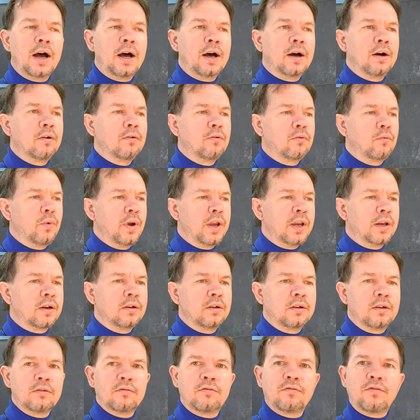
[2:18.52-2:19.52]
We could
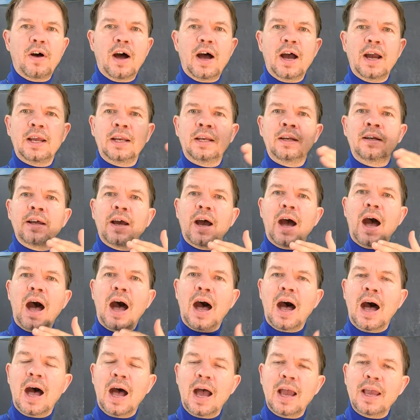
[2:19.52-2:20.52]
define
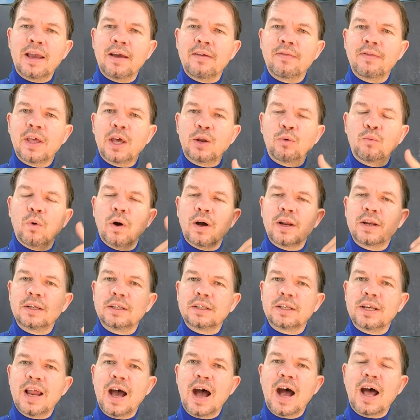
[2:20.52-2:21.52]
I and then what is
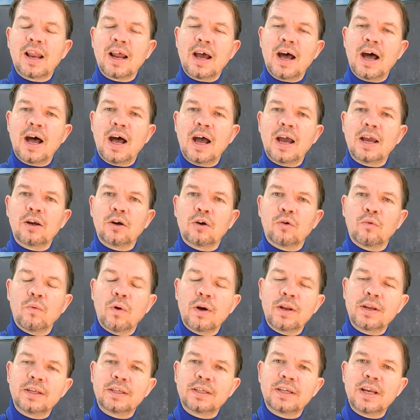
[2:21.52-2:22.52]
not I, or
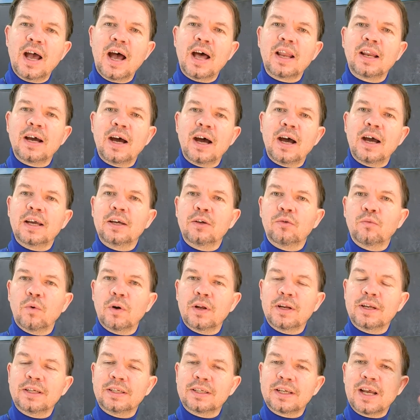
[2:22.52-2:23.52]
what is not I and what
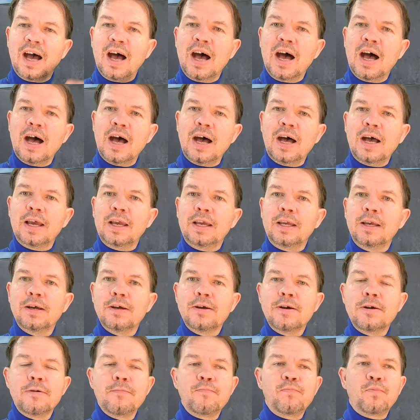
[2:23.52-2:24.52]
is I,
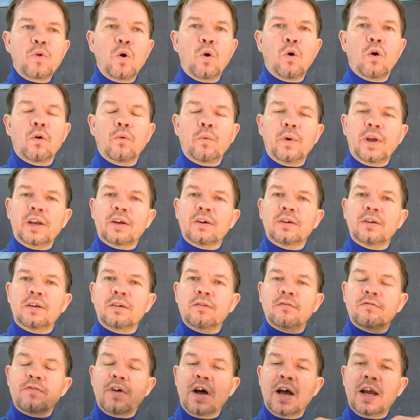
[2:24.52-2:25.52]
or we could
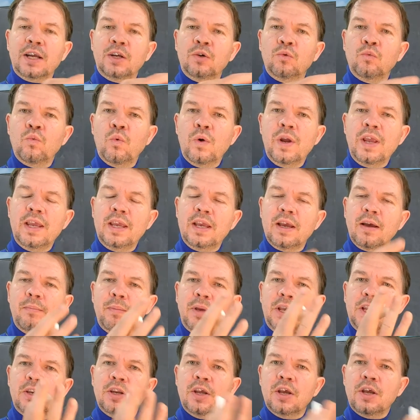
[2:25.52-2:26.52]
define we. I
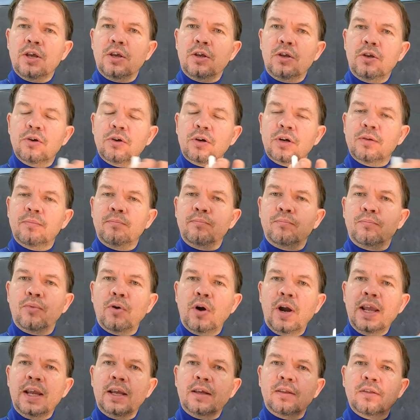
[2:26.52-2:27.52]
mean, you can
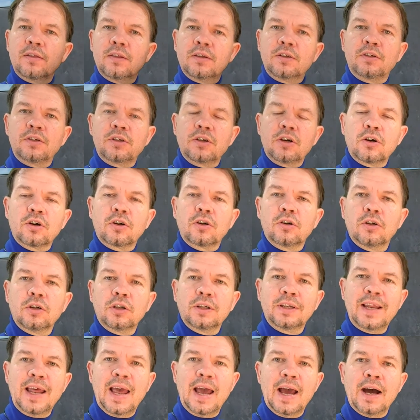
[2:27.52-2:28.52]
break the circle
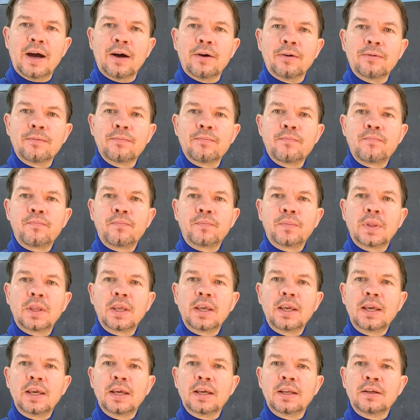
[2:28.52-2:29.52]
down
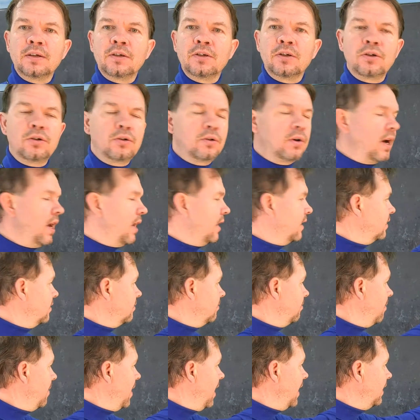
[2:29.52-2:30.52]
into as
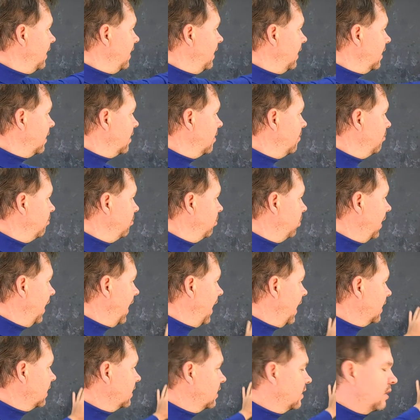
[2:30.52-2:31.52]
many
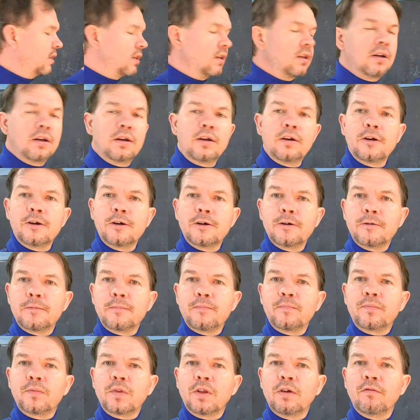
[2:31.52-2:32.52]
complex
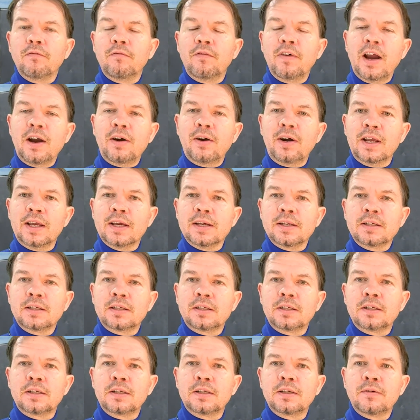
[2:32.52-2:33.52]

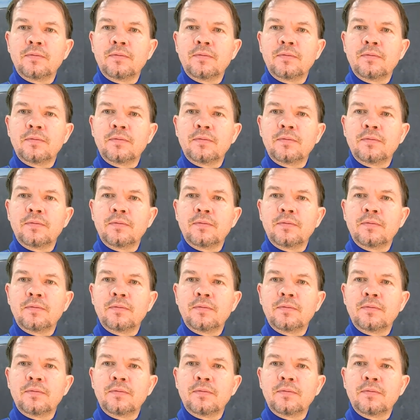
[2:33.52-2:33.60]
variants